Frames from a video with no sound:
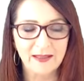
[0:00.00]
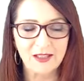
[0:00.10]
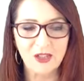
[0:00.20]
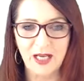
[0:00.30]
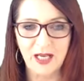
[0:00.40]

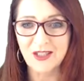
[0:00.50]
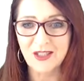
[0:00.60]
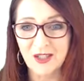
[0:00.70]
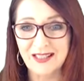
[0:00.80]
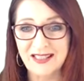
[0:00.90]

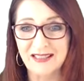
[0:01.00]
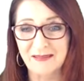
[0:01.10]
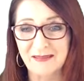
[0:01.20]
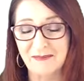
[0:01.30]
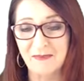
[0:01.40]
challenges that
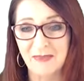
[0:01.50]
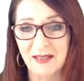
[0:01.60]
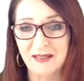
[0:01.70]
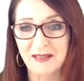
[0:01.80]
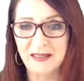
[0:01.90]

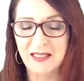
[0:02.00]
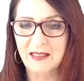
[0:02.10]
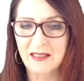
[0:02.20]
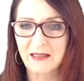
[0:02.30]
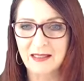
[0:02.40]

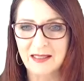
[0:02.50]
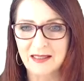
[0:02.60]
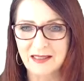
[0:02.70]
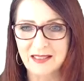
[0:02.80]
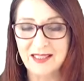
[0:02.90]
are
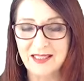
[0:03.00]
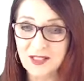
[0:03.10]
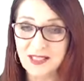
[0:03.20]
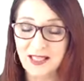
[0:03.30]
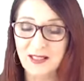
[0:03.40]

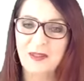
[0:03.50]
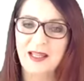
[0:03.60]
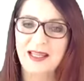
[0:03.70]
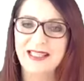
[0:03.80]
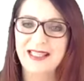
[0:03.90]
associated with
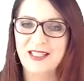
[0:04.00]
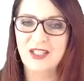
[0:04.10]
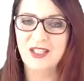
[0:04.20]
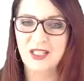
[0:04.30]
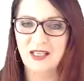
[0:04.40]

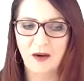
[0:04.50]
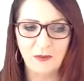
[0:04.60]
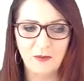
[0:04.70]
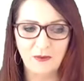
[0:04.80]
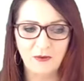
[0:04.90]
ADHD, I would
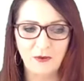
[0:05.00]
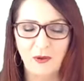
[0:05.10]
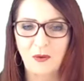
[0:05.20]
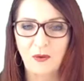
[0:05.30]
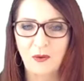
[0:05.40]
prefer to
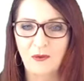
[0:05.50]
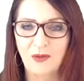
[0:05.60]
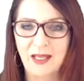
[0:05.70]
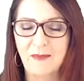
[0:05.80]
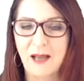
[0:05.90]
call
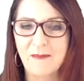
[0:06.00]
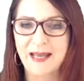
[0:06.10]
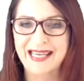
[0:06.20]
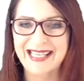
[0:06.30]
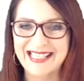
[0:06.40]
them
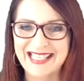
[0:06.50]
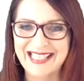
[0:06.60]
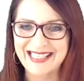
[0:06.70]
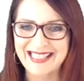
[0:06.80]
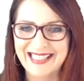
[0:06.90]
amazing,
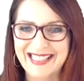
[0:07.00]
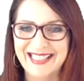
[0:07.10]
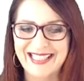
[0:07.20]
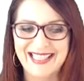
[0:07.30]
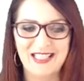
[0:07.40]

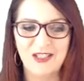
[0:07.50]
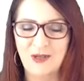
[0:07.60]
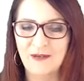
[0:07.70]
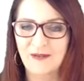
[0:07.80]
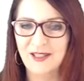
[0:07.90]

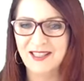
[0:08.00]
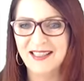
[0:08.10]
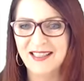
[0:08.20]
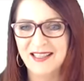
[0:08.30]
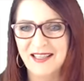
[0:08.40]
driven,
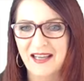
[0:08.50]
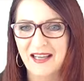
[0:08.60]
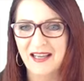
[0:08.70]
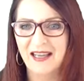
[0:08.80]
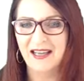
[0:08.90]

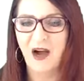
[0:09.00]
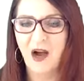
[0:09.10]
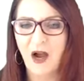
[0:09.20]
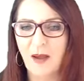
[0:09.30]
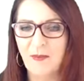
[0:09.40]

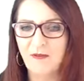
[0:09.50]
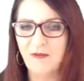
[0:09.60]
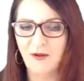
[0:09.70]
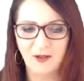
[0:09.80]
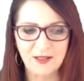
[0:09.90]

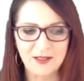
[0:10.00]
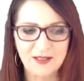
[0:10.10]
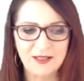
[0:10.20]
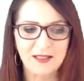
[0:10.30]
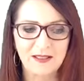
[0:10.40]
hyper-focused
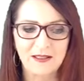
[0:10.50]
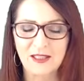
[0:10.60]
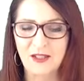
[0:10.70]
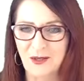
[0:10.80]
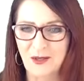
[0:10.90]

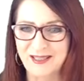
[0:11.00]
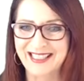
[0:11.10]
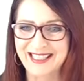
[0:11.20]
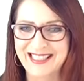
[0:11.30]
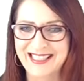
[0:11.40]

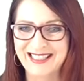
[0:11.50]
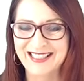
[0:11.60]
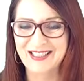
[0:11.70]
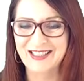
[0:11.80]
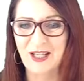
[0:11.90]
determination.
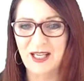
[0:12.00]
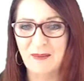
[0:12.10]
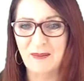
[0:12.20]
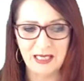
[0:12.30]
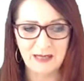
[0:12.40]
So they are
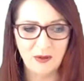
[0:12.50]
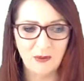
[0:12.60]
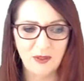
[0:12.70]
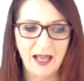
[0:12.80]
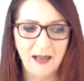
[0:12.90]
people
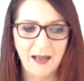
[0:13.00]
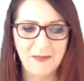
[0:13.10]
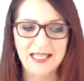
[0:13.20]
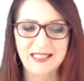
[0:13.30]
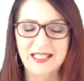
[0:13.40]
with
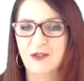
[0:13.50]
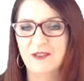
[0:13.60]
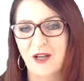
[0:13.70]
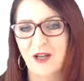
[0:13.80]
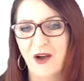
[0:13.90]
amazing,
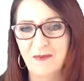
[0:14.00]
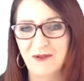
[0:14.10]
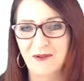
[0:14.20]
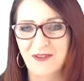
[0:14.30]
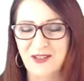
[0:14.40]
driven,
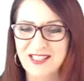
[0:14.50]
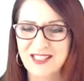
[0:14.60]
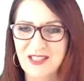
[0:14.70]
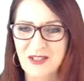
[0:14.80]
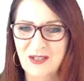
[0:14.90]
hyper-focused
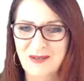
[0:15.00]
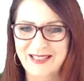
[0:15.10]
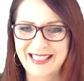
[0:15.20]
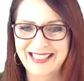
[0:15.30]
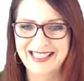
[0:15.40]

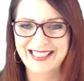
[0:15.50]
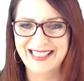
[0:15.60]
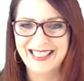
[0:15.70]
determination.